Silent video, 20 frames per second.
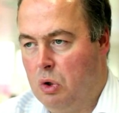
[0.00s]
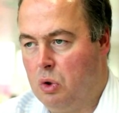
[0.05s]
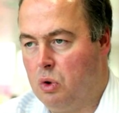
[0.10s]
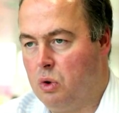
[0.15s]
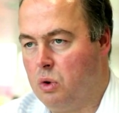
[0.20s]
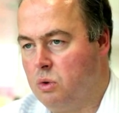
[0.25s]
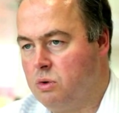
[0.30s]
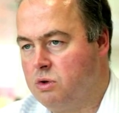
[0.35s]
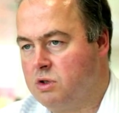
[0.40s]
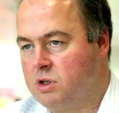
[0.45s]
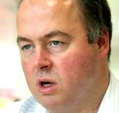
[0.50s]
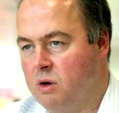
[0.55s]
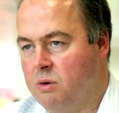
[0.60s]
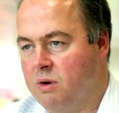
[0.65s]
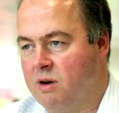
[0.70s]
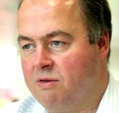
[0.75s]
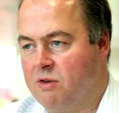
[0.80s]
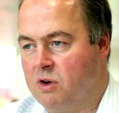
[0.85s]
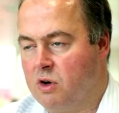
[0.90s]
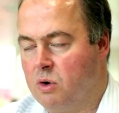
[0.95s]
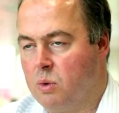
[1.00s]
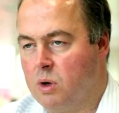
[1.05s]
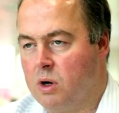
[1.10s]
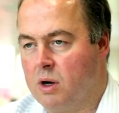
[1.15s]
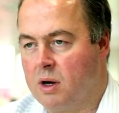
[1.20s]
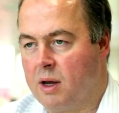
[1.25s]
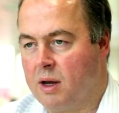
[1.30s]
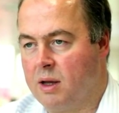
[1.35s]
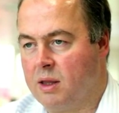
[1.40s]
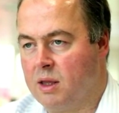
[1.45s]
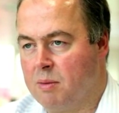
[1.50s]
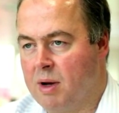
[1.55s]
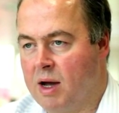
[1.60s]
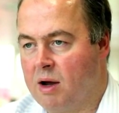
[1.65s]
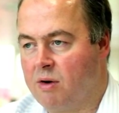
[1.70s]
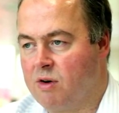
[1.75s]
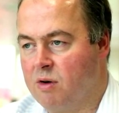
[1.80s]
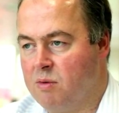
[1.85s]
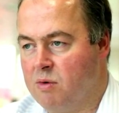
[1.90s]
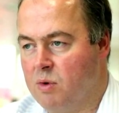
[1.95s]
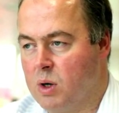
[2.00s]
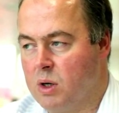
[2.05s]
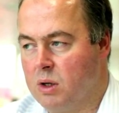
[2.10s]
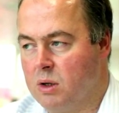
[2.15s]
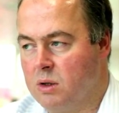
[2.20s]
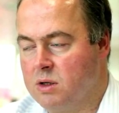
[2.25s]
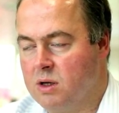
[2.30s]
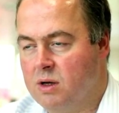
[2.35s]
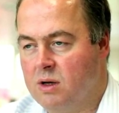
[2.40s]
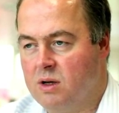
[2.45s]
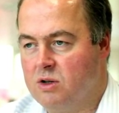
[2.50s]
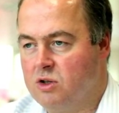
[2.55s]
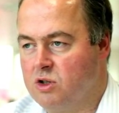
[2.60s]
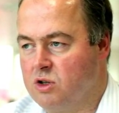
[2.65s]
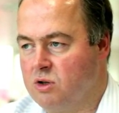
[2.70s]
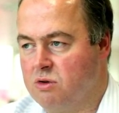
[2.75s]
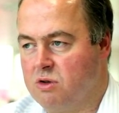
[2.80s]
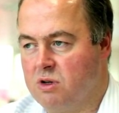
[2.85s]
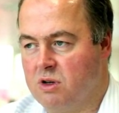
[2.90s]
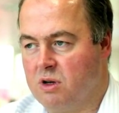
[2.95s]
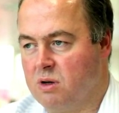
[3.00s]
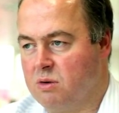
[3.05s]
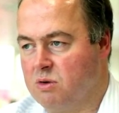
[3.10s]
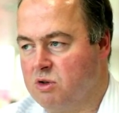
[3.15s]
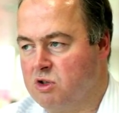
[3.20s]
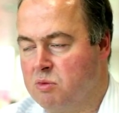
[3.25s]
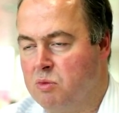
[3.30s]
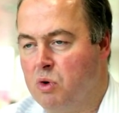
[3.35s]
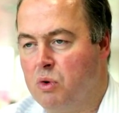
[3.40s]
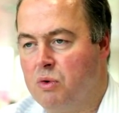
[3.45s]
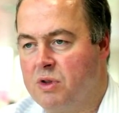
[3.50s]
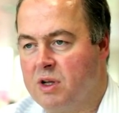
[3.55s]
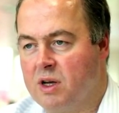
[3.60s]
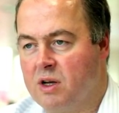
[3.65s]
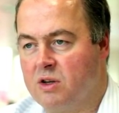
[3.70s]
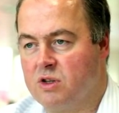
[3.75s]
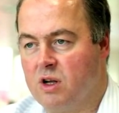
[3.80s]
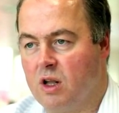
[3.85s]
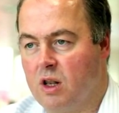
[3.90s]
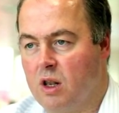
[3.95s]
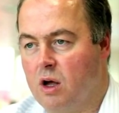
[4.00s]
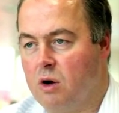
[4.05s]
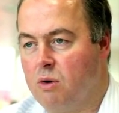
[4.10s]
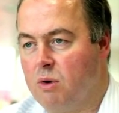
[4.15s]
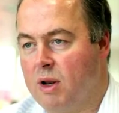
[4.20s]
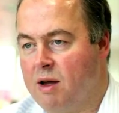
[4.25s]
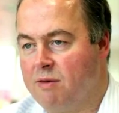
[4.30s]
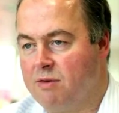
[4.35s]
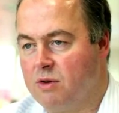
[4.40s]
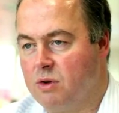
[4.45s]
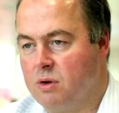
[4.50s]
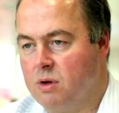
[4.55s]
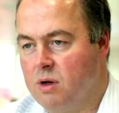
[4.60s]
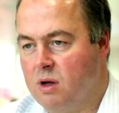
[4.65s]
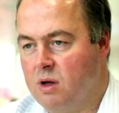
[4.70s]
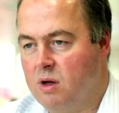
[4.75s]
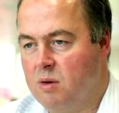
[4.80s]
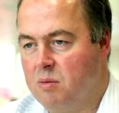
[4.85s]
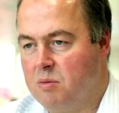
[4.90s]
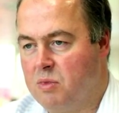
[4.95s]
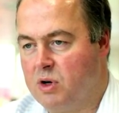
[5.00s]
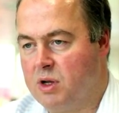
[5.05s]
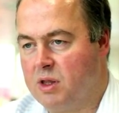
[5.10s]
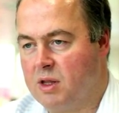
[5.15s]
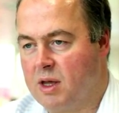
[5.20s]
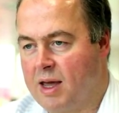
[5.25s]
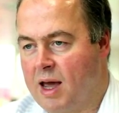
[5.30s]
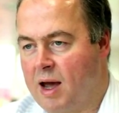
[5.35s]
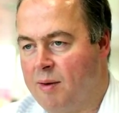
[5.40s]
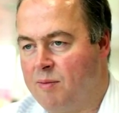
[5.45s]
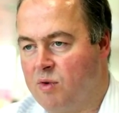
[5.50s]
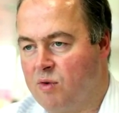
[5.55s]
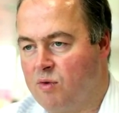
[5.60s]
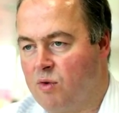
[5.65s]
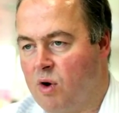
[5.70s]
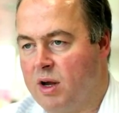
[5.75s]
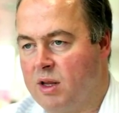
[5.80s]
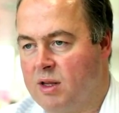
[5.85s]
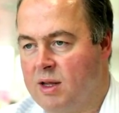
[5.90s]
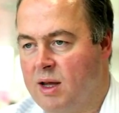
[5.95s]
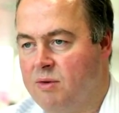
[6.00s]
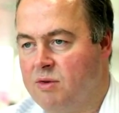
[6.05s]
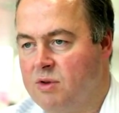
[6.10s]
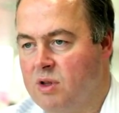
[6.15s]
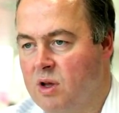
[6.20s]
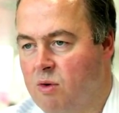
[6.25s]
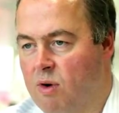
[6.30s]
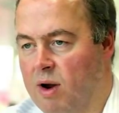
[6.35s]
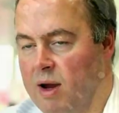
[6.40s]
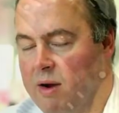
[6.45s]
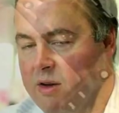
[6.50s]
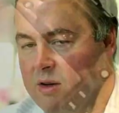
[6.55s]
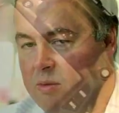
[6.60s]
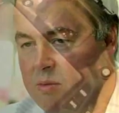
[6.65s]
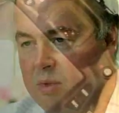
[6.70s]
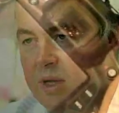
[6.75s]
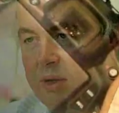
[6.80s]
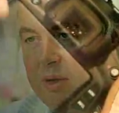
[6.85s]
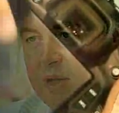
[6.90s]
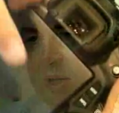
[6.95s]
Also, if you're working in the macro world, shooting small things at low level, putting the camera right down to the ground and being